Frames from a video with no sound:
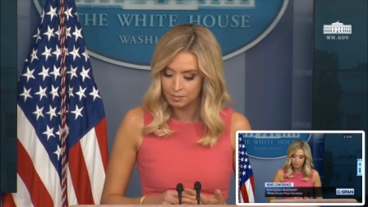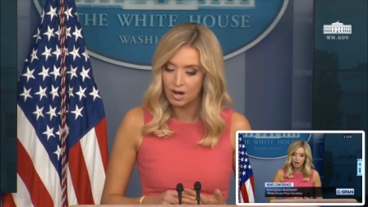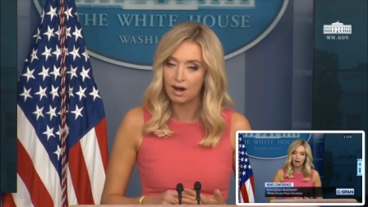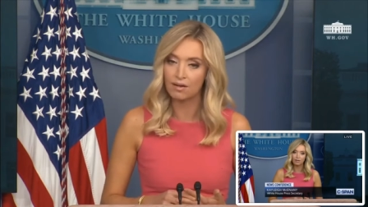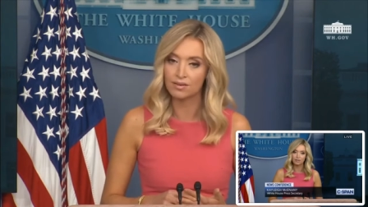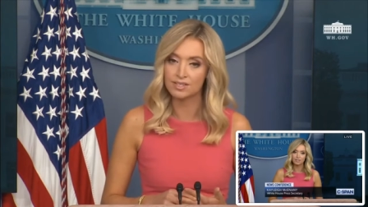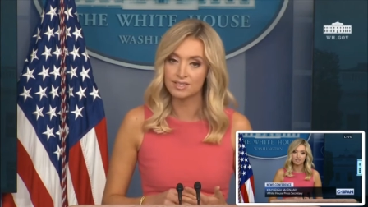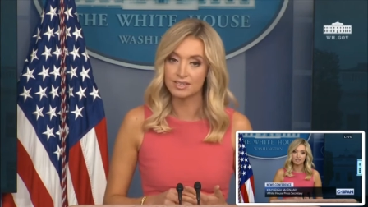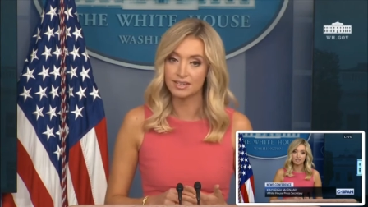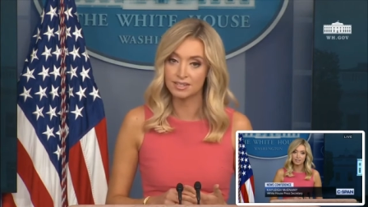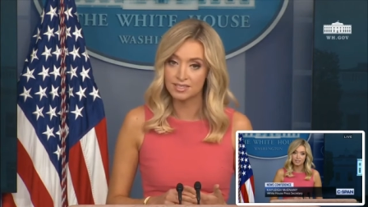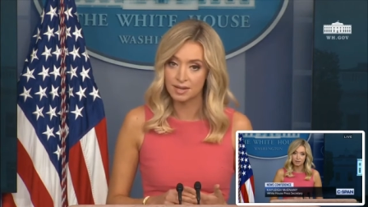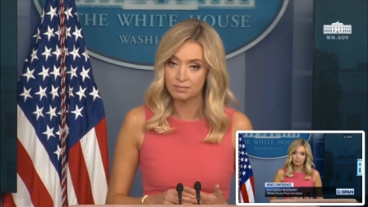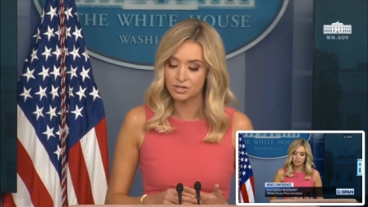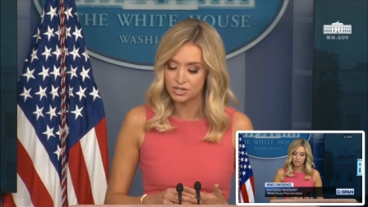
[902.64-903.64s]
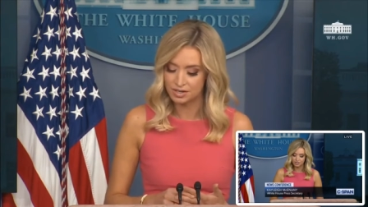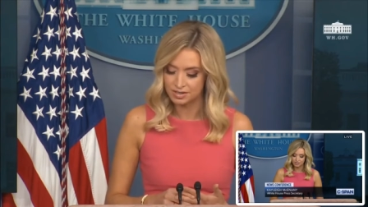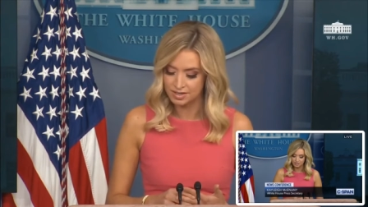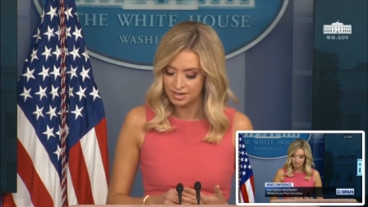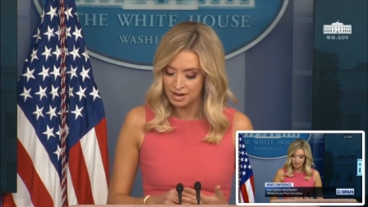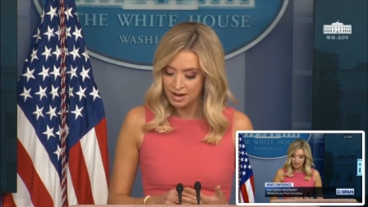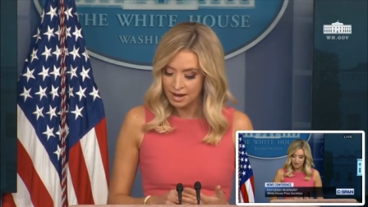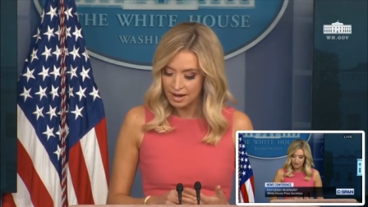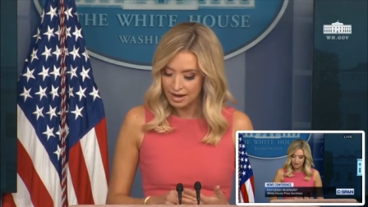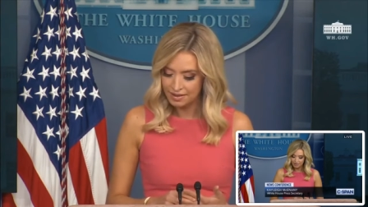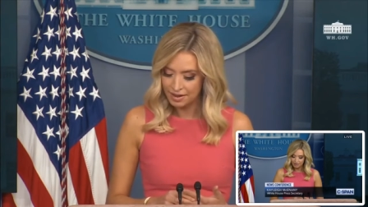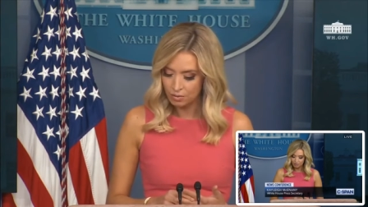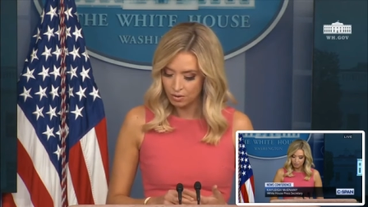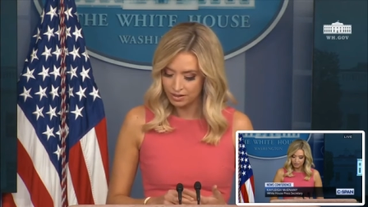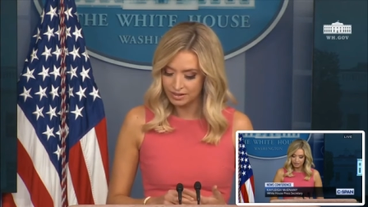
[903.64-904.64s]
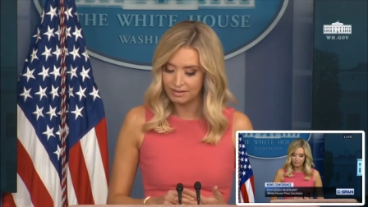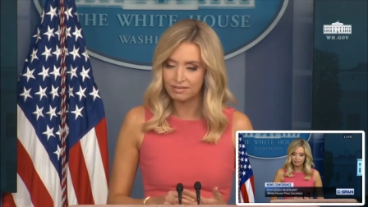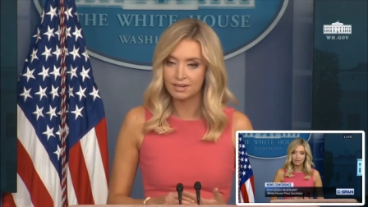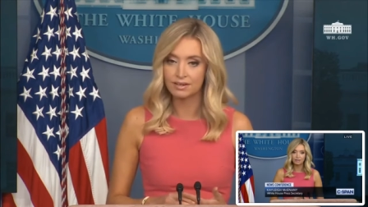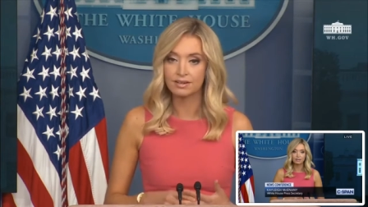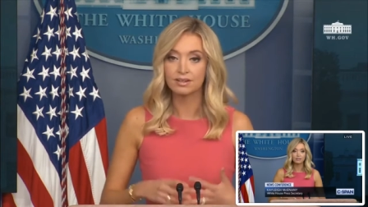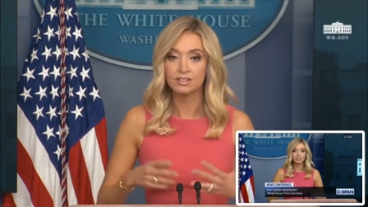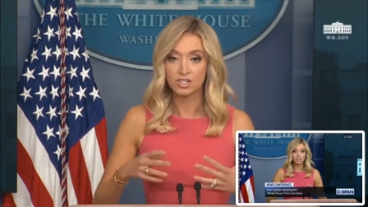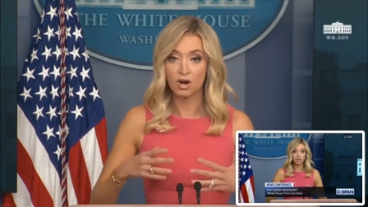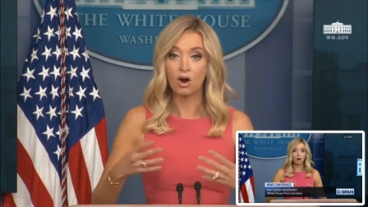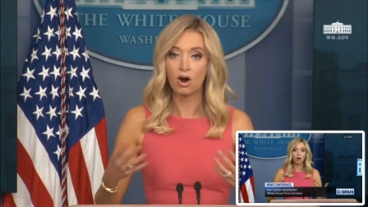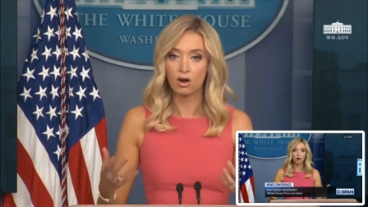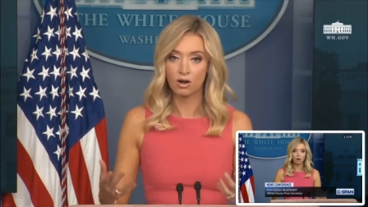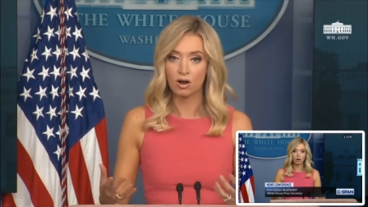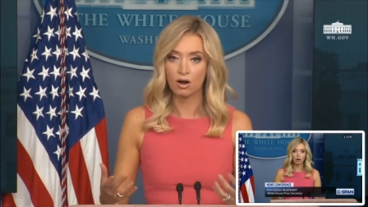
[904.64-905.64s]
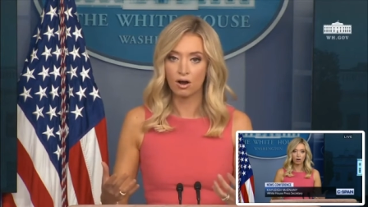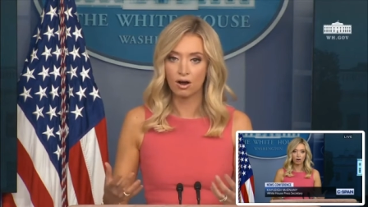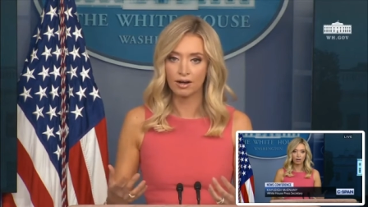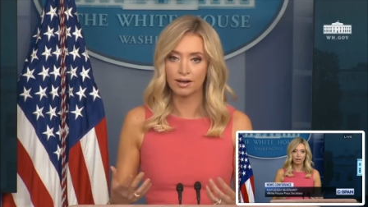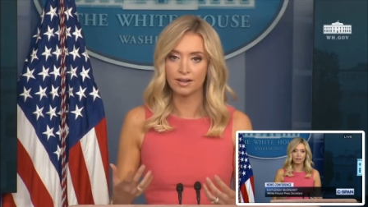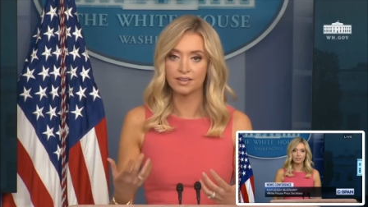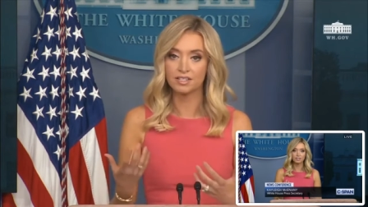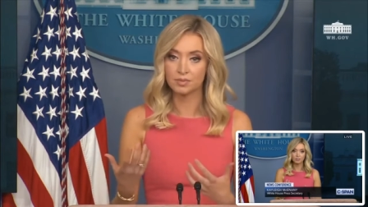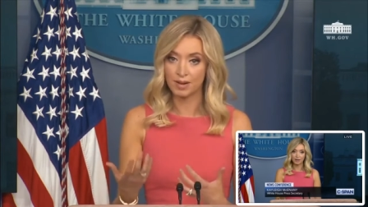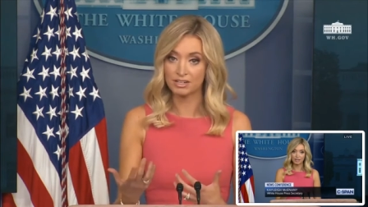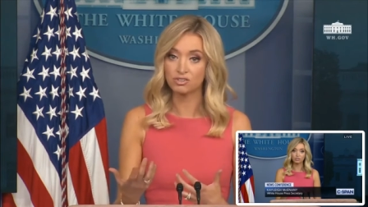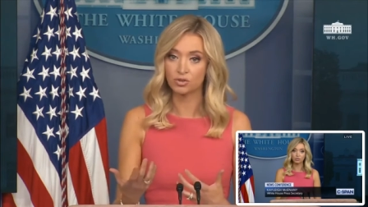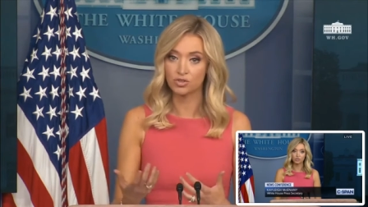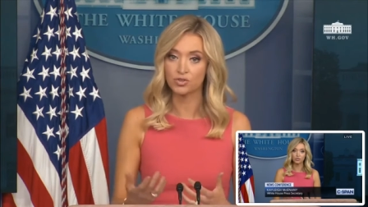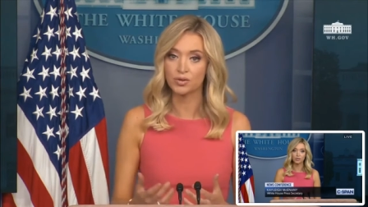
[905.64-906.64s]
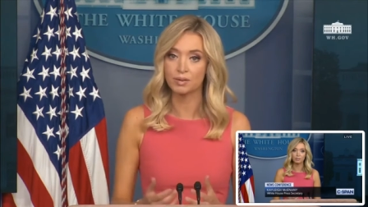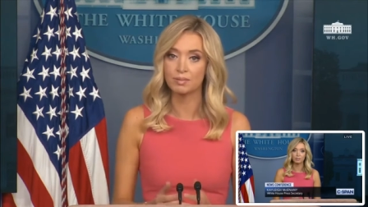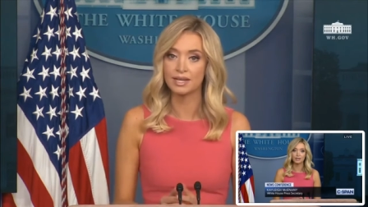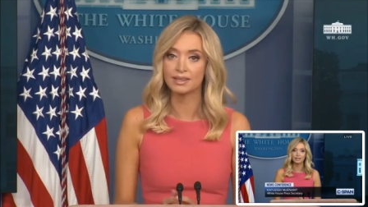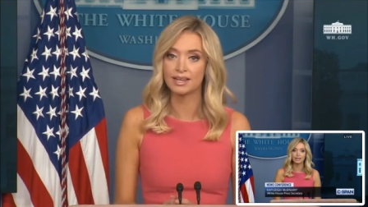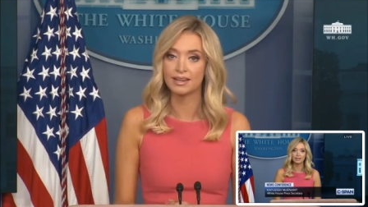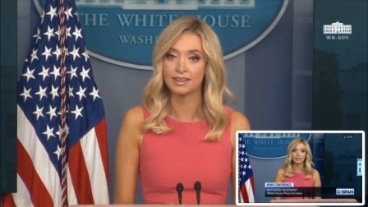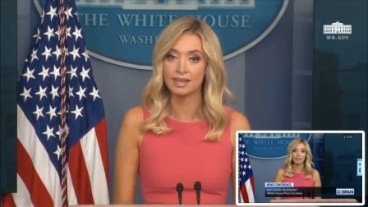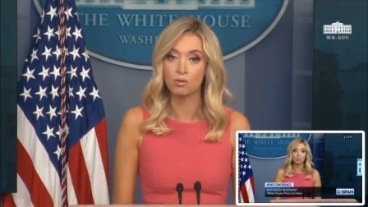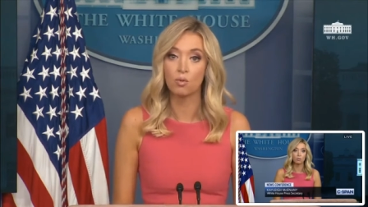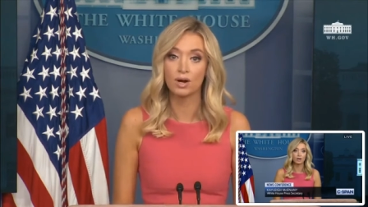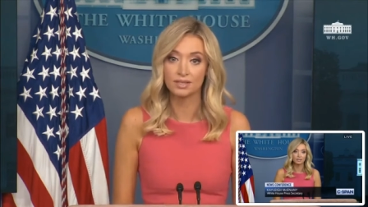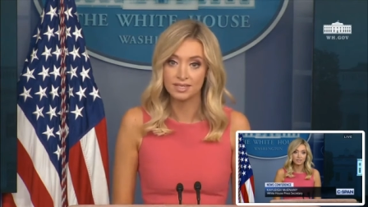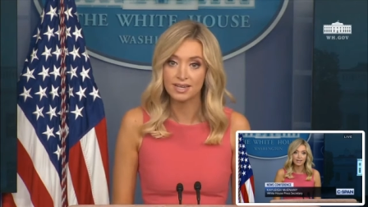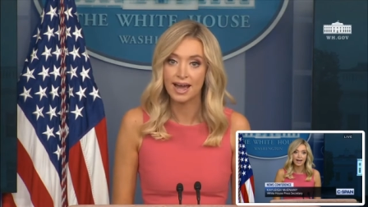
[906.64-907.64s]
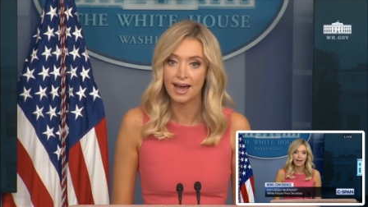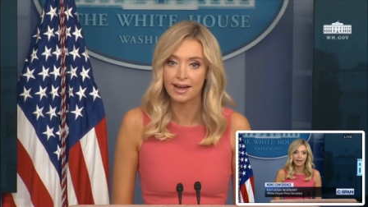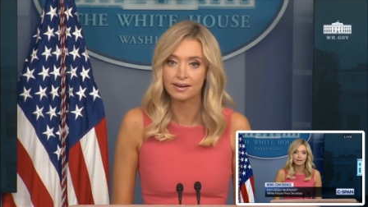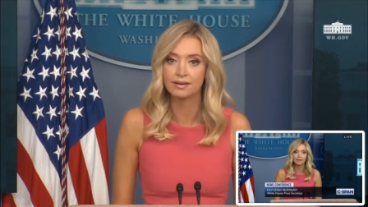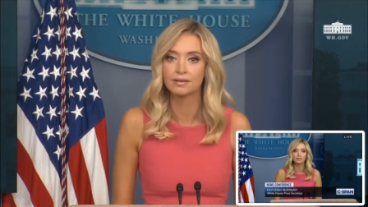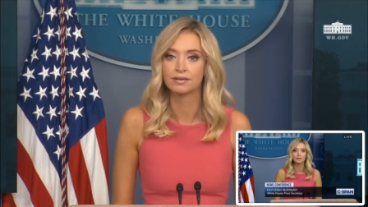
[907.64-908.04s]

policy exemptions uh, that were given to Hong Kong, uh, the special treatment that they once had.